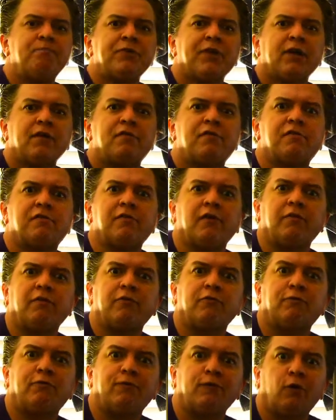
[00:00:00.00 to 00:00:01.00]
southern
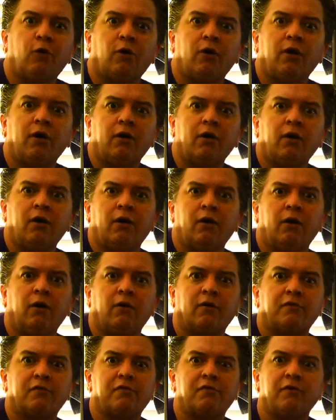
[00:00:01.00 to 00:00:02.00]
Florida or
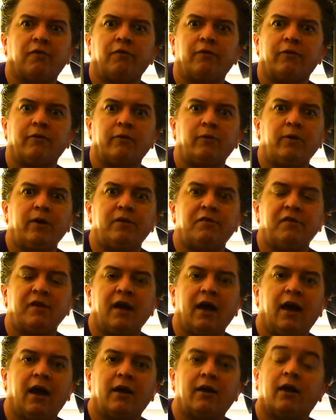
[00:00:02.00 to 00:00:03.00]
southern
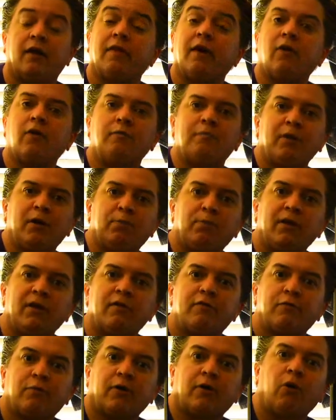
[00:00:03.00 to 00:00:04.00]
Louisiana. That would be a
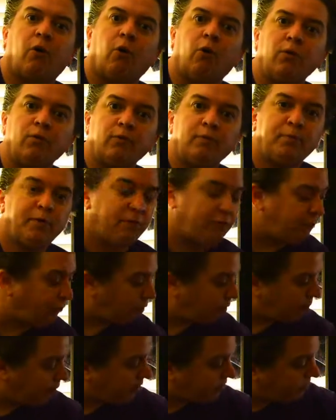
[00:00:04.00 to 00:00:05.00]
place where coal would be
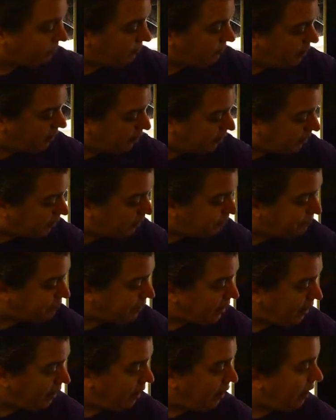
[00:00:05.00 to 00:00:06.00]
forming today.
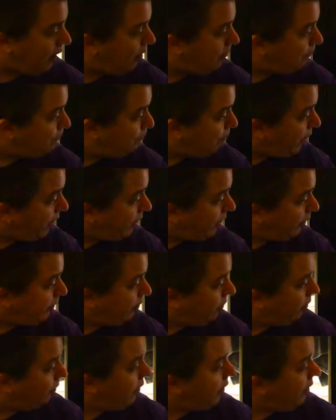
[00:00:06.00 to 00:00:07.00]
But you
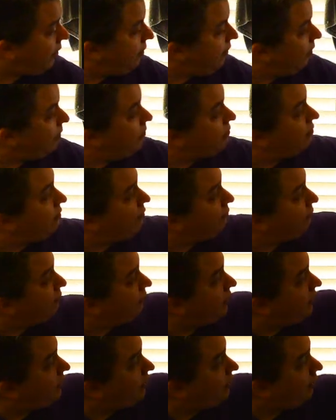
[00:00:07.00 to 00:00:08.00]
know,
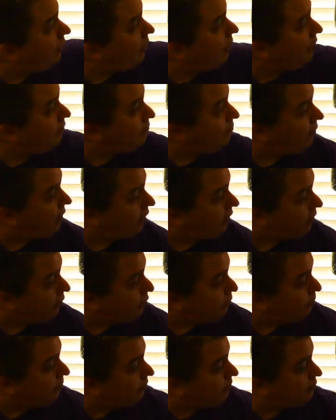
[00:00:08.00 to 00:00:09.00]
different
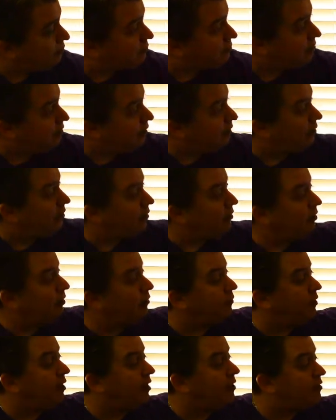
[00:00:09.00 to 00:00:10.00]
environments, you
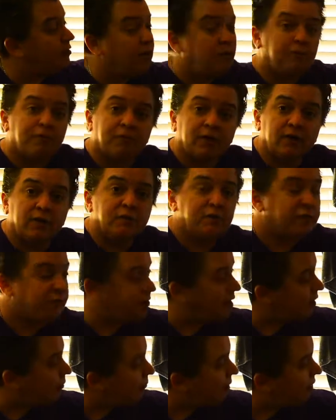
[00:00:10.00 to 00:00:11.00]
get different
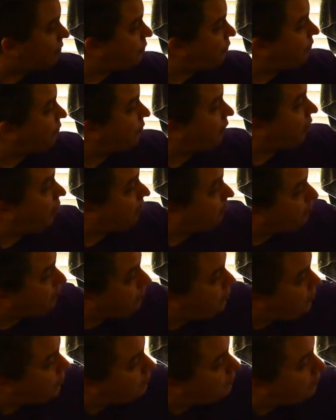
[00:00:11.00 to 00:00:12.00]
sedimentary rocks. And
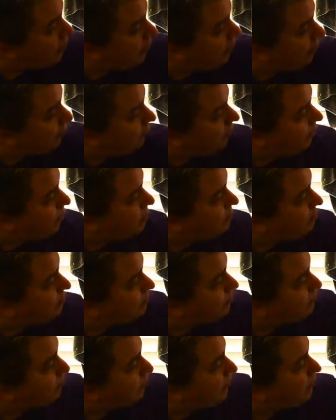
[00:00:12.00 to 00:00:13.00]
this diagram is
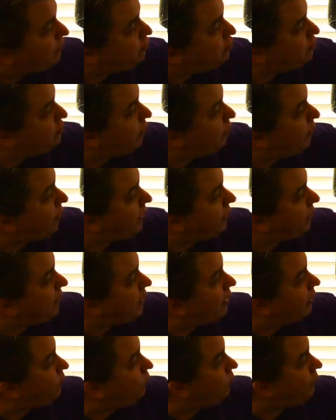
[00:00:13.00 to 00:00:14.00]
simply showing
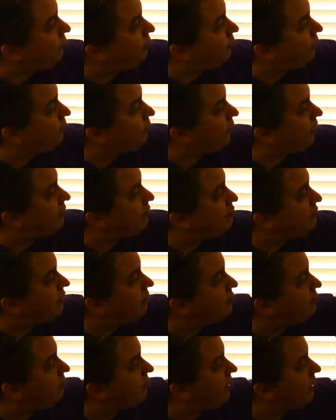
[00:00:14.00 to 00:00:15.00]
that, where for
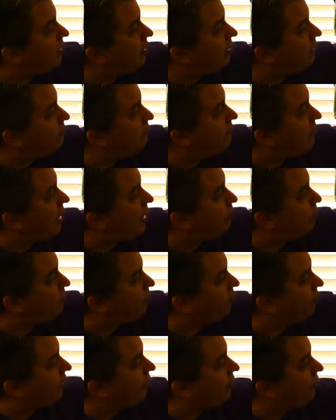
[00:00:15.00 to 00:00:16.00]
instance you get
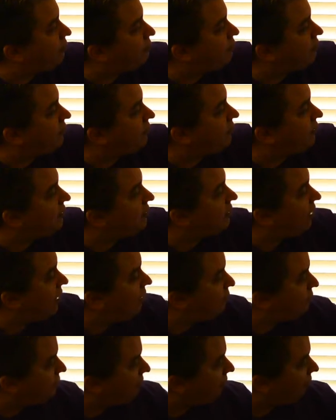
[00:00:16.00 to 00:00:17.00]
evaporites in the
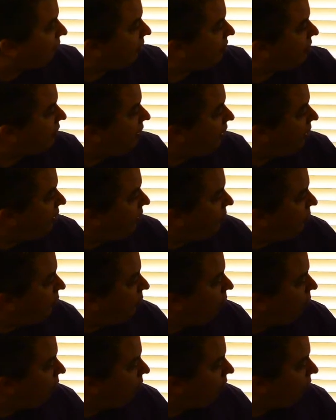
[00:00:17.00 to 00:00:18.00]
desert,
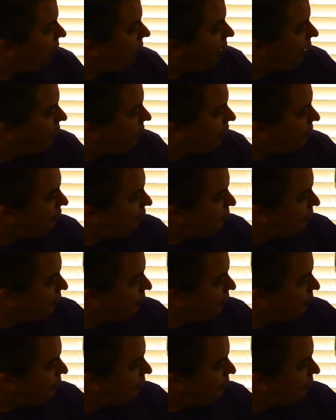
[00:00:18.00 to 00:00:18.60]
or you